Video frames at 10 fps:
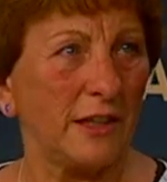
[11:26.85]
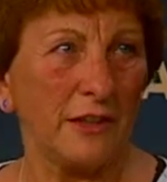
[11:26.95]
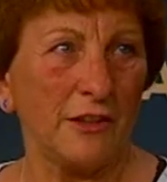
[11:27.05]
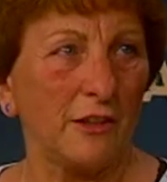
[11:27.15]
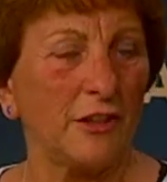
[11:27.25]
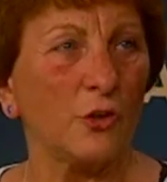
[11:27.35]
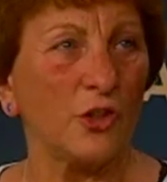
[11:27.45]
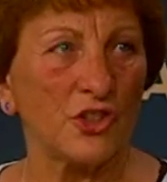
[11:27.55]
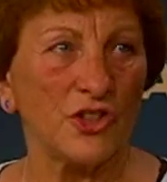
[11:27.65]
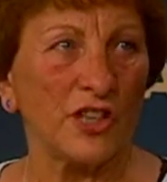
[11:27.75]

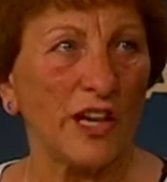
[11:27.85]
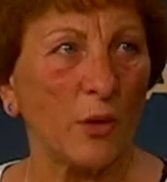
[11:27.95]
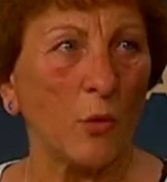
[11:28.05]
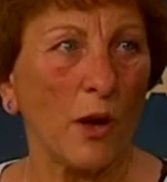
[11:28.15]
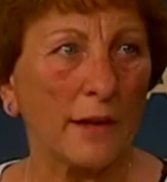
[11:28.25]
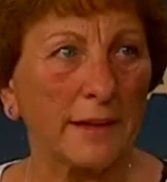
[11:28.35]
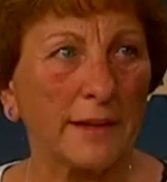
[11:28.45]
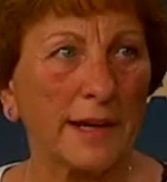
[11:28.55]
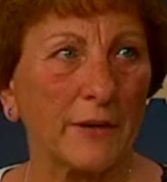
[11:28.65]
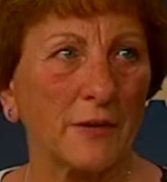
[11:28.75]
You just can't walk
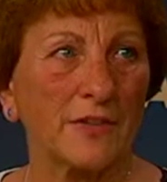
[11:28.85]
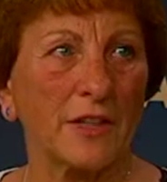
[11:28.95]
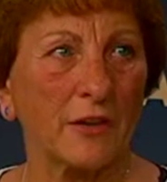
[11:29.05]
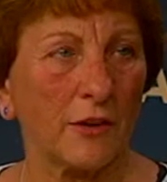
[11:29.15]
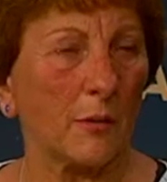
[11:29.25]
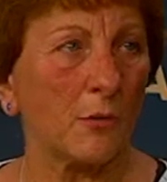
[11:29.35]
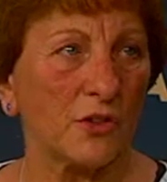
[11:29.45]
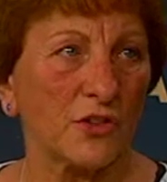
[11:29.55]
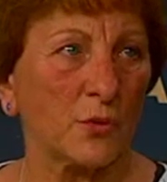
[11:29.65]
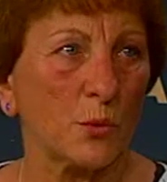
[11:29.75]
in now and say, all right,
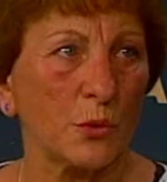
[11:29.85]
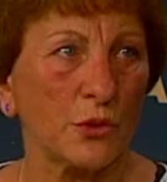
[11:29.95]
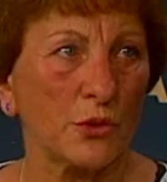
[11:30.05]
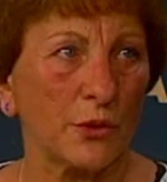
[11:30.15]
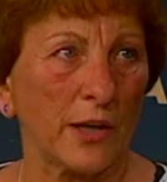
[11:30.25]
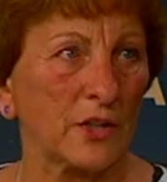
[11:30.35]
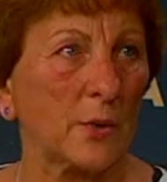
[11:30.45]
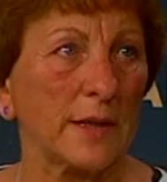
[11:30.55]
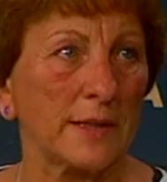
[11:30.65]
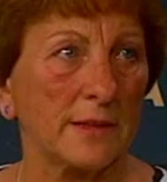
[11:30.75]
this is what we're going to do, X,
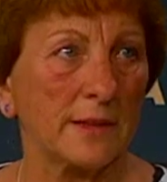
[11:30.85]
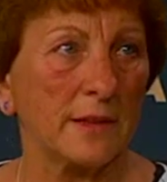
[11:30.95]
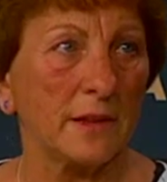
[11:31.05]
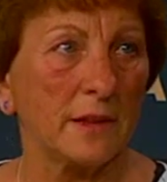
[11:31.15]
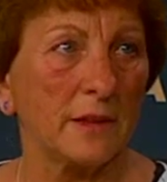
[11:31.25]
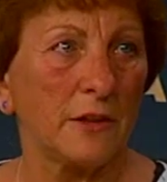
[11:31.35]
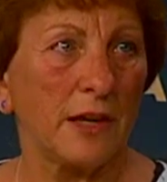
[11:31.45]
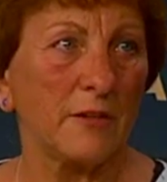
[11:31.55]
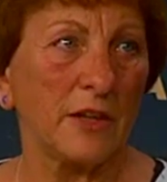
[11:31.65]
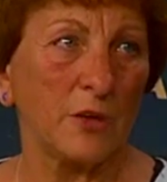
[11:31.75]
Y, and Z. You
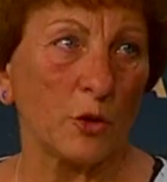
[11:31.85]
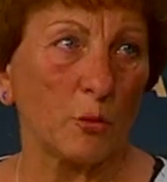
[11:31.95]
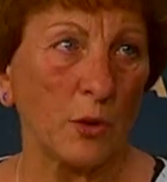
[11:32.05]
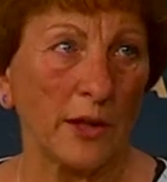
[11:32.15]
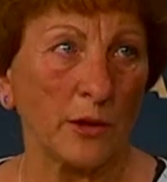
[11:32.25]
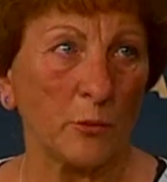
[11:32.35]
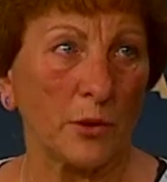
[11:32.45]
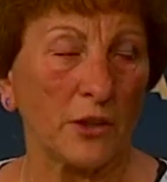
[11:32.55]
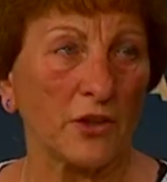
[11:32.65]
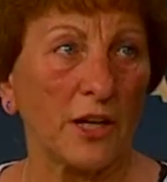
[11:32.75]
have to have a good plan in
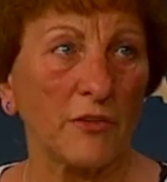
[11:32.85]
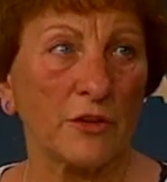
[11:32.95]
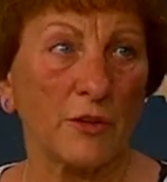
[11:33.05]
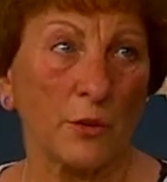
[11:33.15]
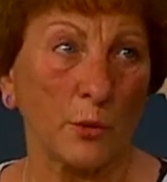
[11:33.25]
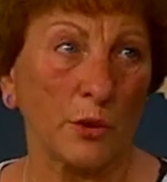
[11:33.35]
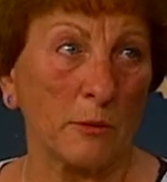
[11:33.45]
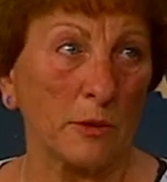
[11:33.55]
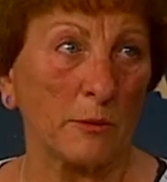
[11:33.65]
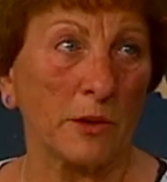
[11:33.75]
place. You have to have
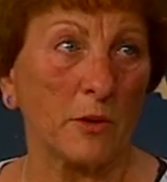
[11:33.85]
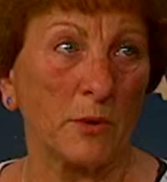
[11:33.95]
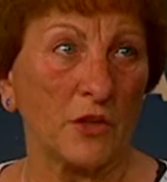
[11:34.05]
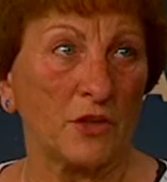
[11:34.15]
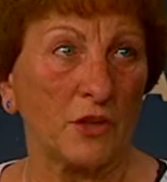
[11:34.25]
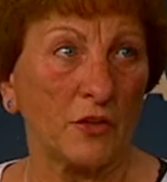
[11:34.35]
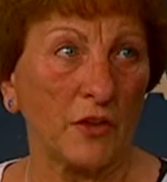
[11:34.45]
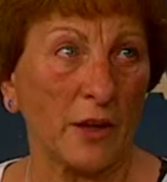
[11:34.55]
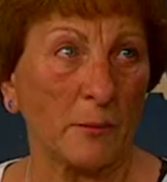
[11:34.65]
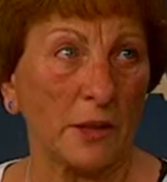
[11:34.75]
agreement by the patient and the
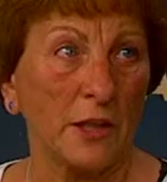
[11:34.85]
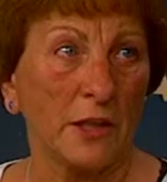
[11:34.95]
family.